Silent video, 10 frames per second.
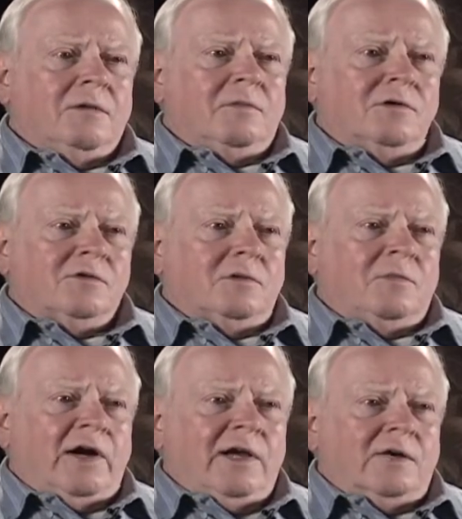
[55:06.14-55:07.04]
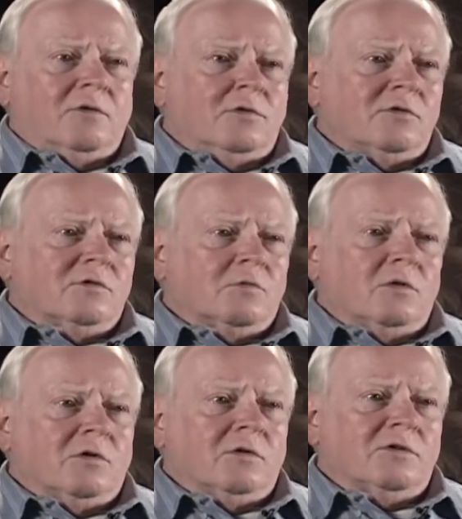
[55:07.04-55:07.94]
most of my uncles
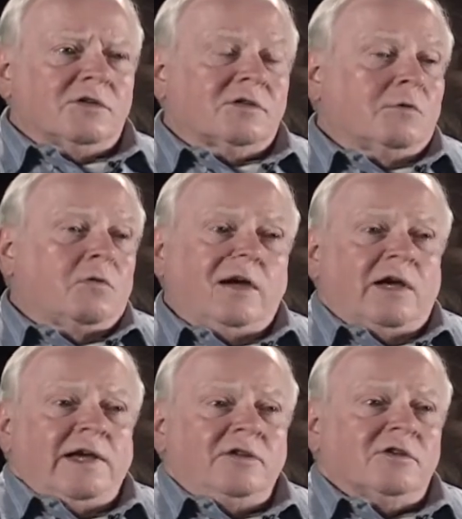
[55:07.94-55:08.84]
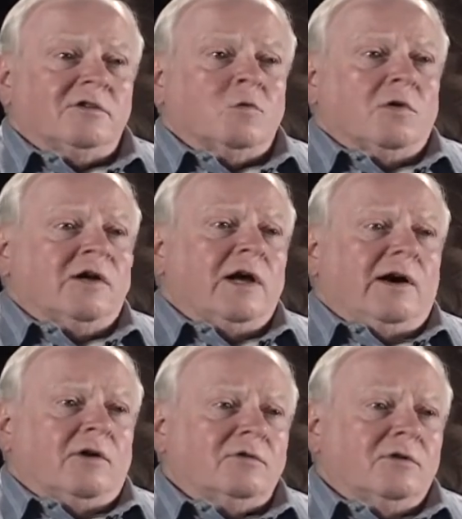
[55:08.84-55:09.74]
were just the way ages work
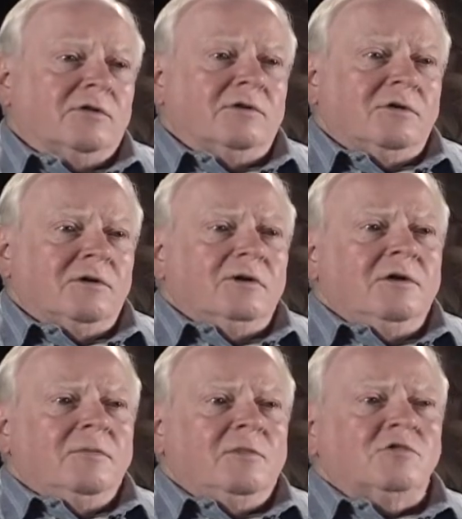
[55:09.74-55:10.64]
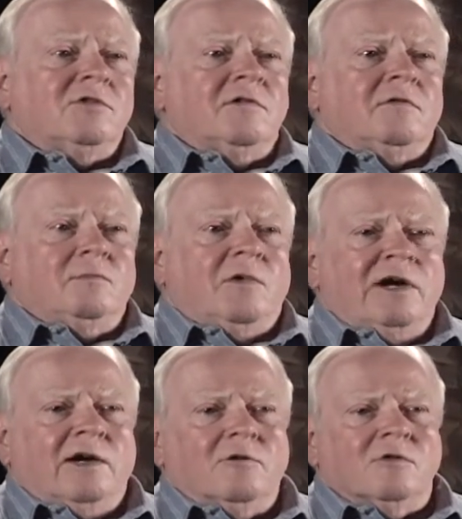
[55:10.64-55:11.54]
out. Most of
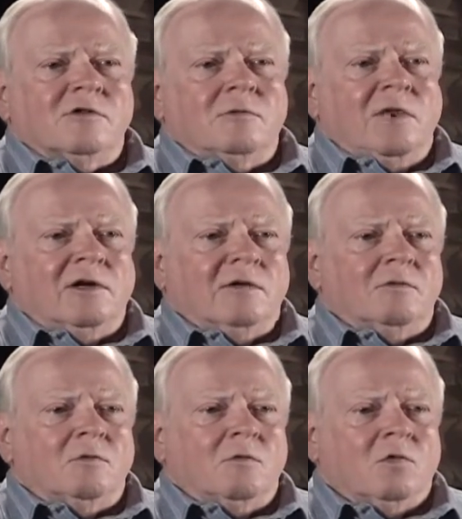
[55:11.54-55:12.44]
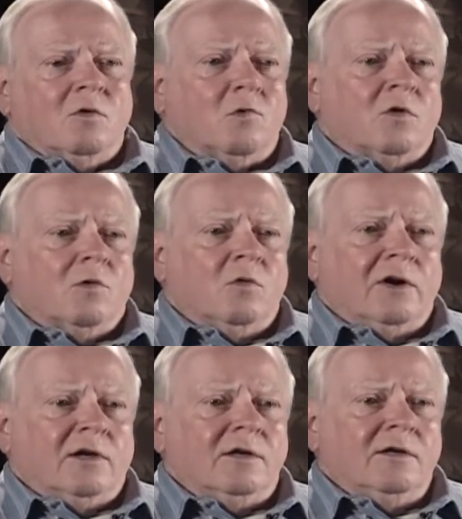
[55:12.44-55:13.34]
my uncles had been in World War
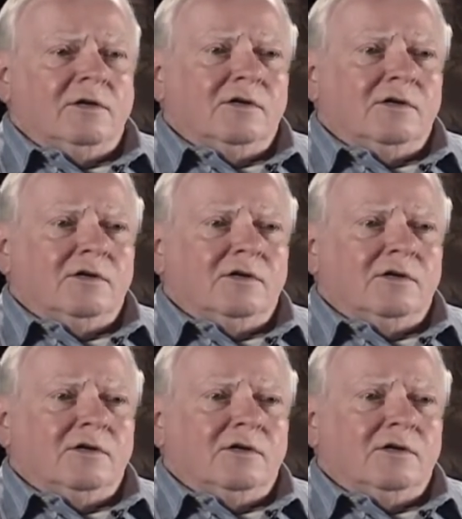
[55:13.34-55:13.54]
One.